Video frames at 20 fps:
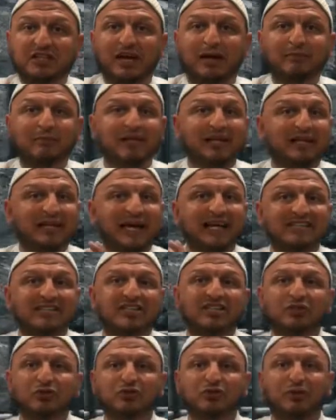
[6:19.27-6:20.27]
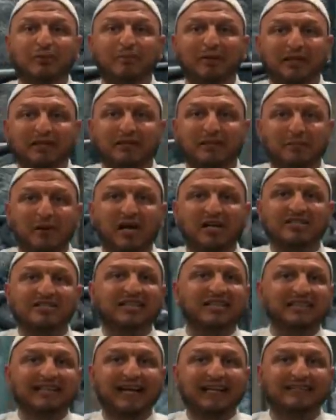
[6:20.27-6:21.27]
I'm not asking you to build a mosque
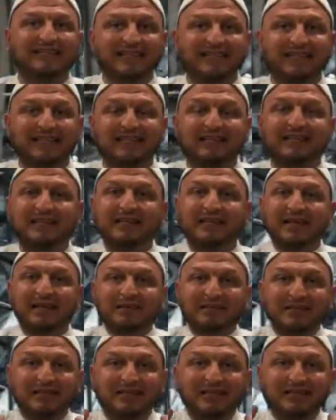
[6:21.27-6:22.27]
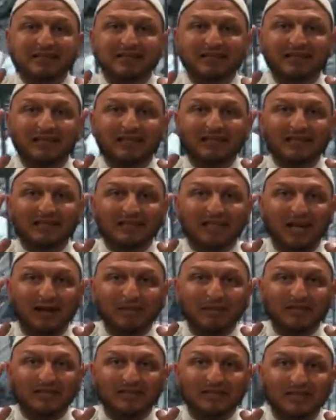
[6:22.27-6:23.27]
and that's it. This is an
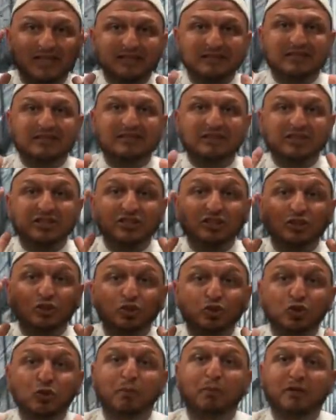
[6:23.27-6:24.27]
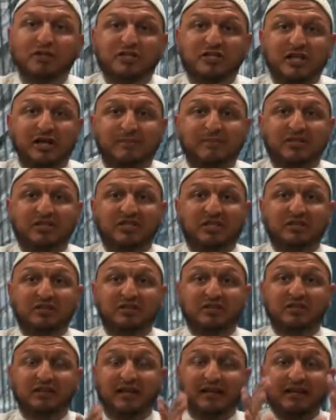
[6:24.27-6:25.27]
Islamic center. This is a super Islamic
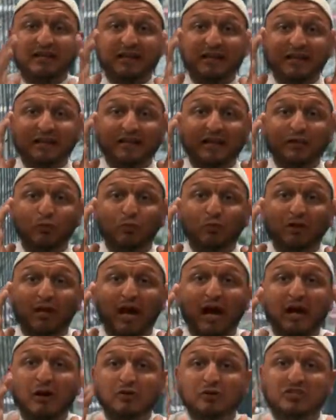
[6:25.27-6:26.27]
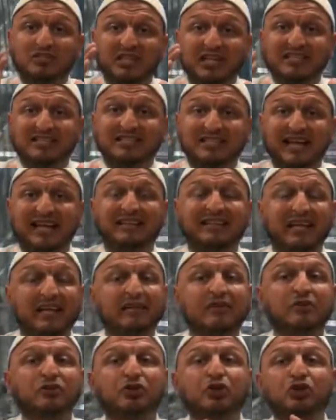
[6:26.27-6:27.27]
center that will house this, that, the
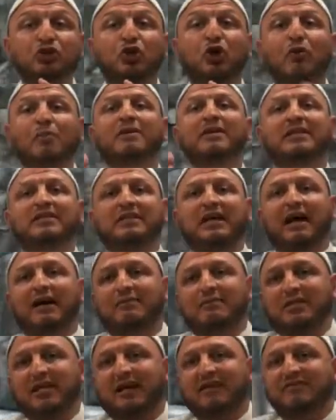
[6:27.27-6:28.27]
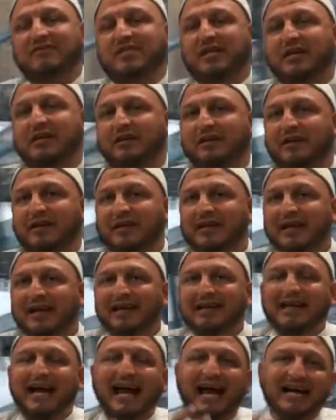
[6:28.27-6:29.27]
other. So many times I have said it.
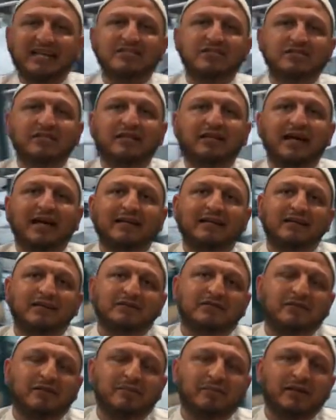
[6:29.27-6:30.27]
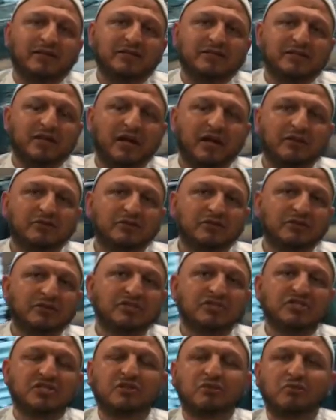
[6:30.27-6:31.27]
It has to land on somebody's heart. You
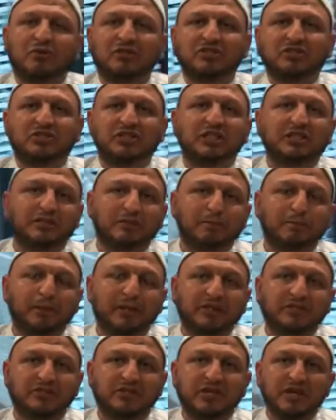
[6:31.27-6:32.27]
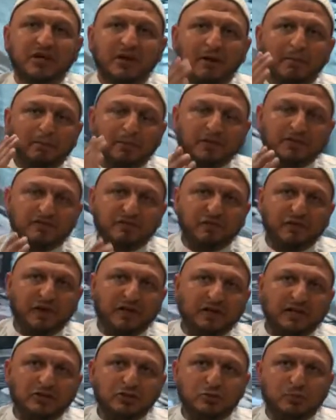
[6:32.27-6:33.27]
can see what's taking place. Please, for
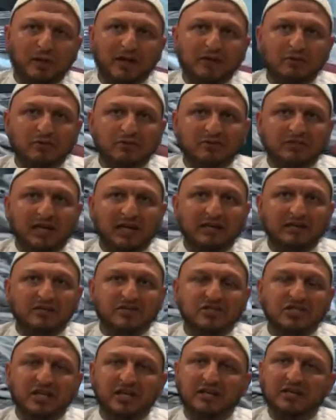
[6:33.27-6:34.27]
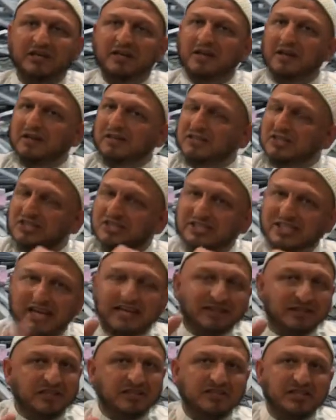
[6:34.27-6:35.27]
Allah subhanahu wa ta'ala's sake,
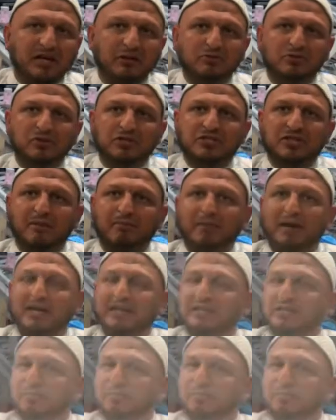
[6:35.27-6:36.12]
send this out to somebody.